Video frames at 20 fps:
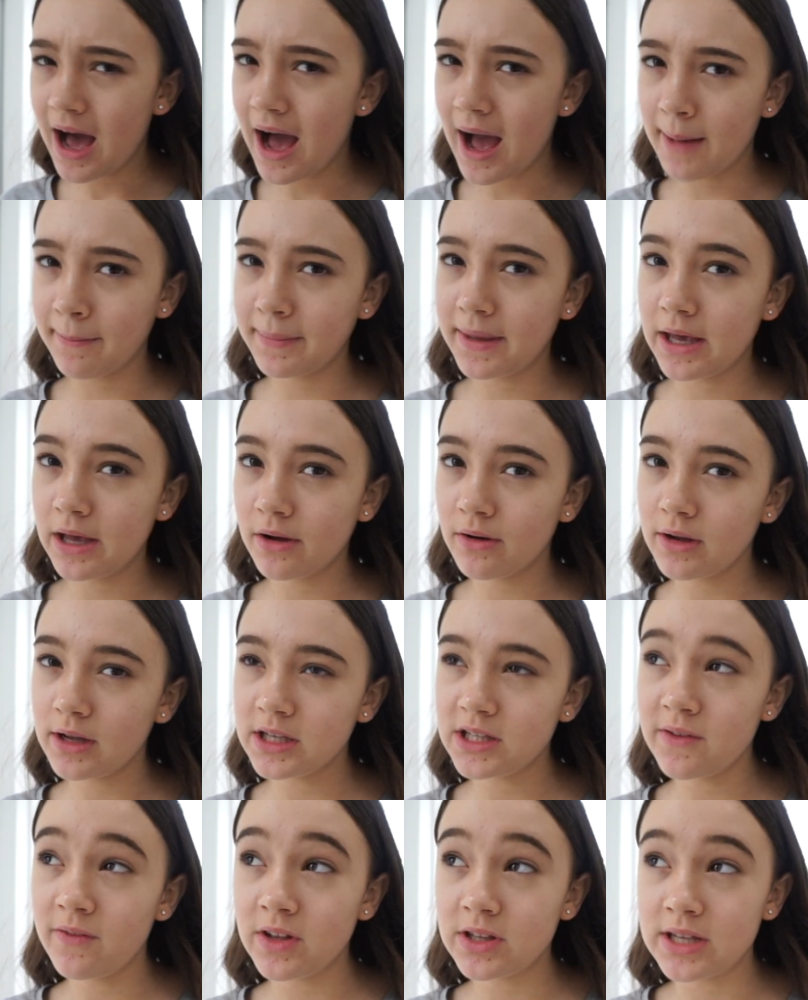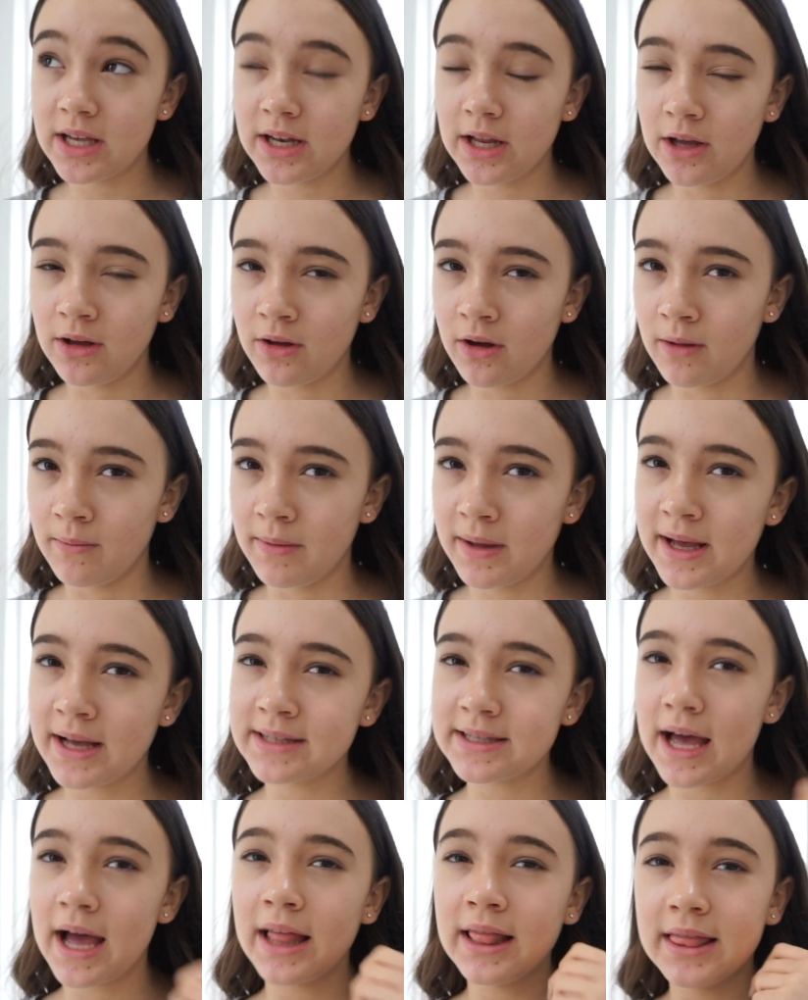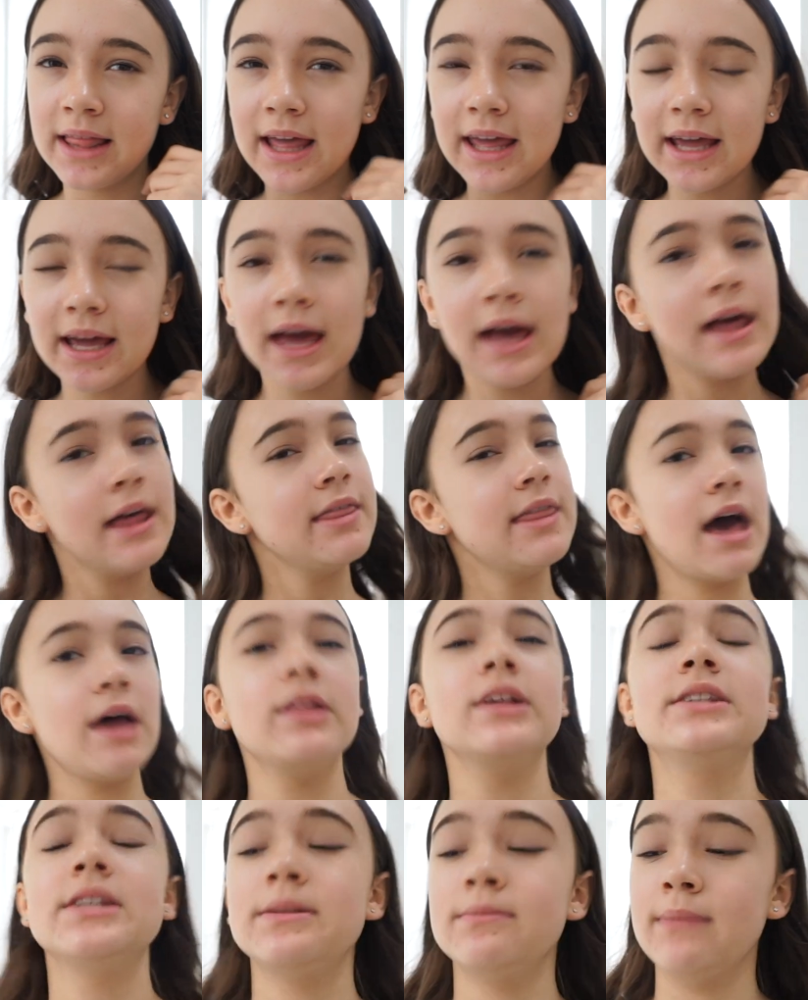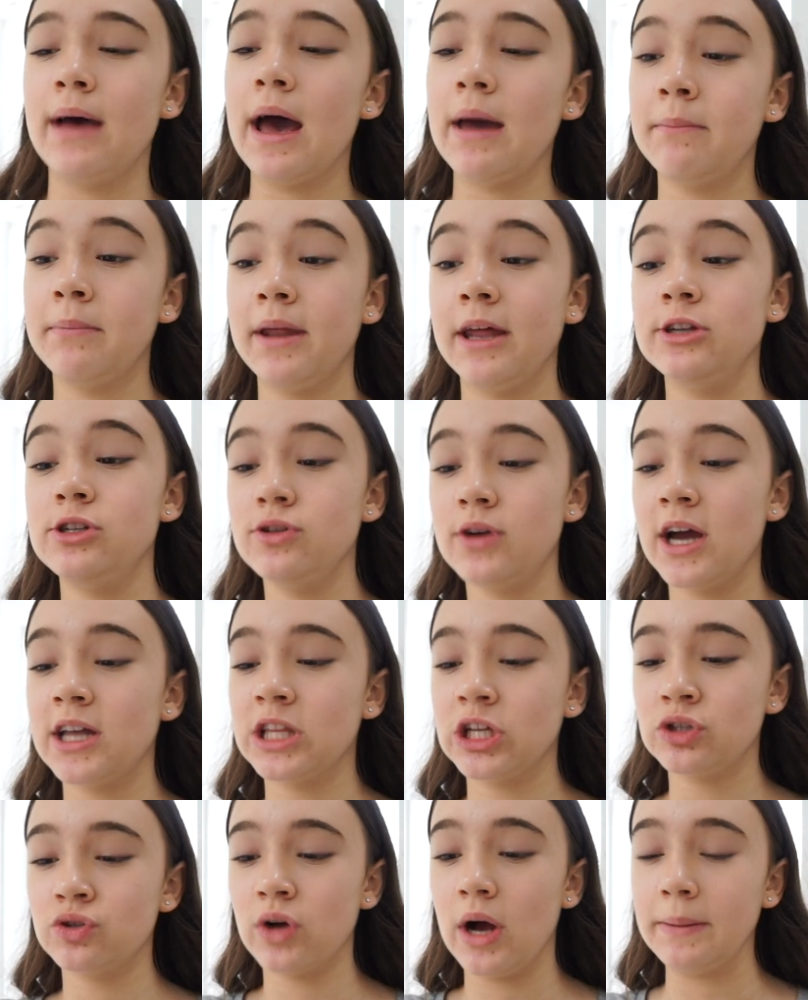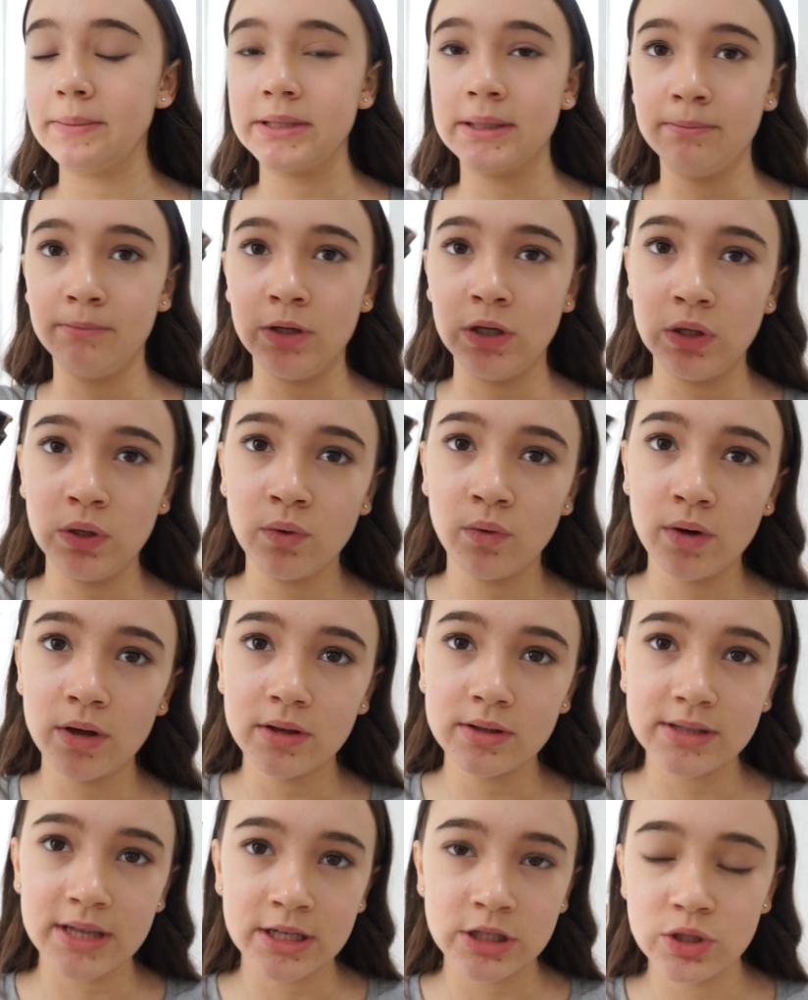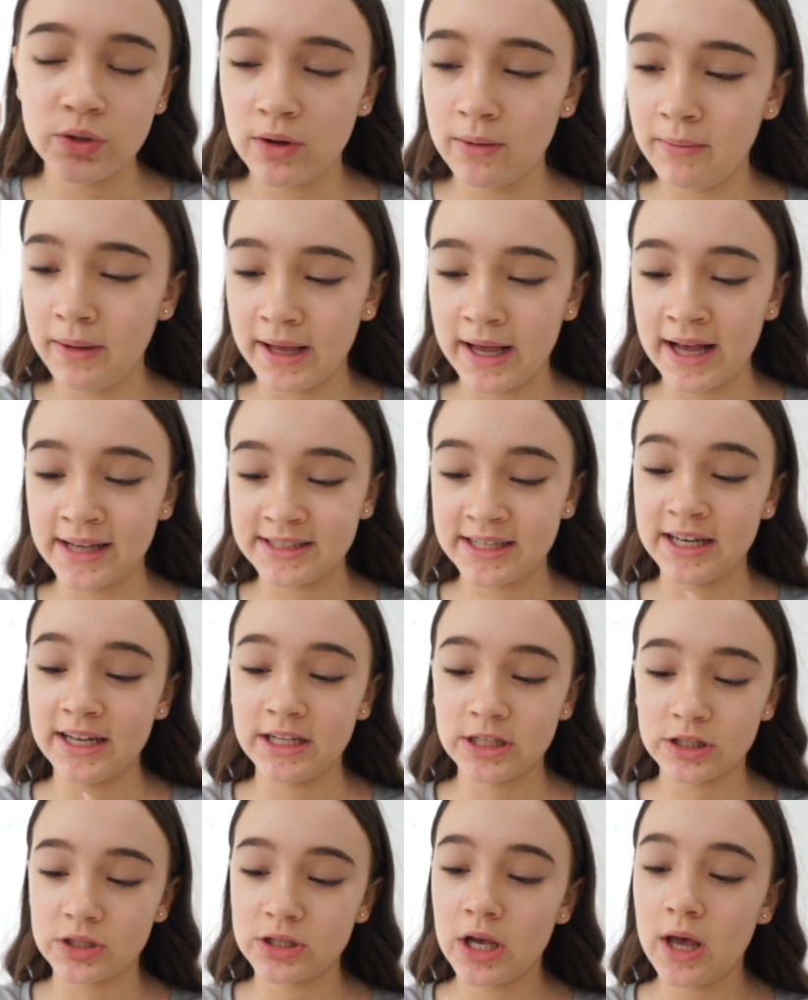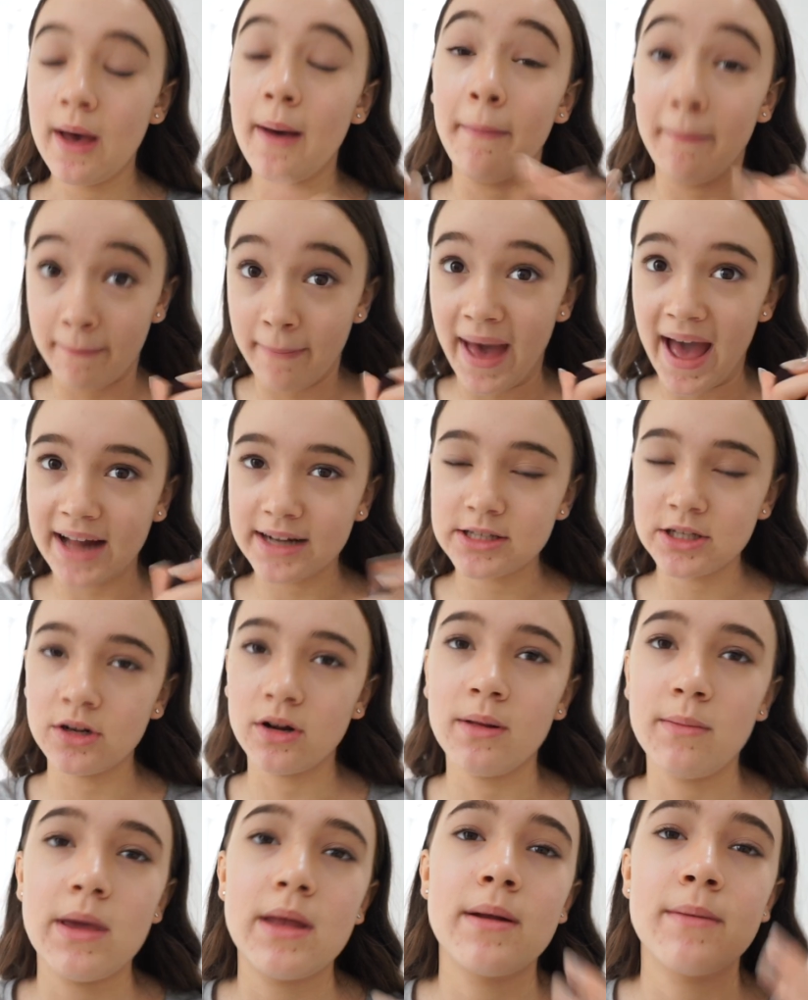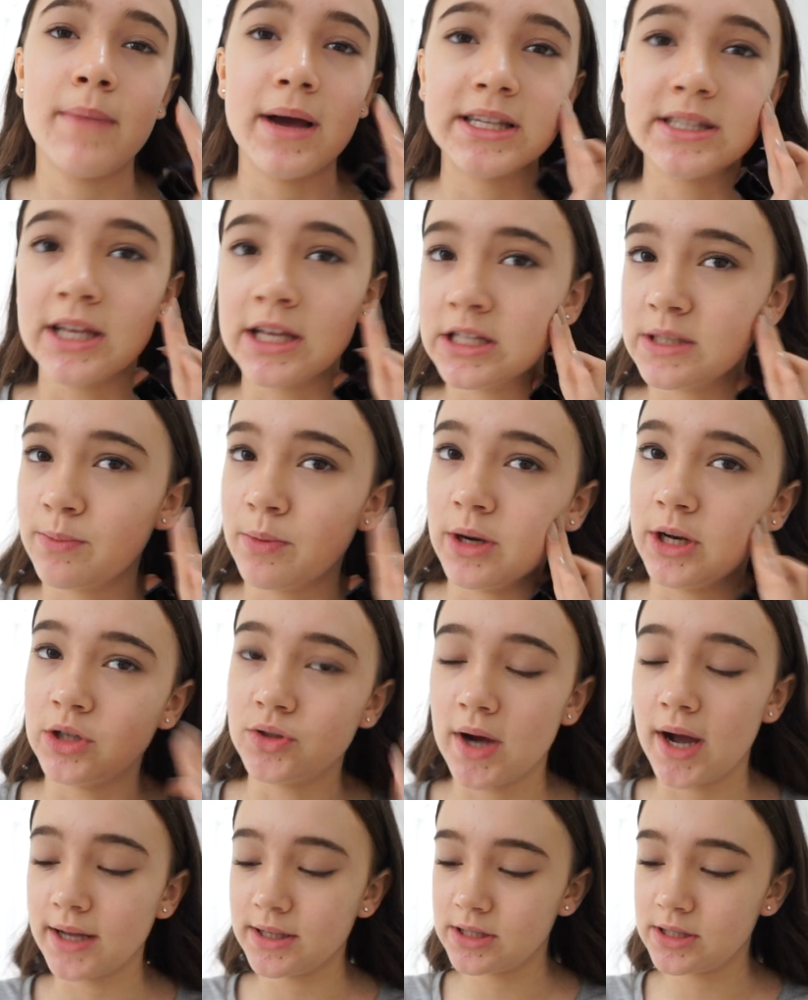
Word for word: I'm curious if it's any good because I like how this is matte, but I do have to drop some beauty oils into it because it is matte, you know what I mean? And my skin's pretty dry.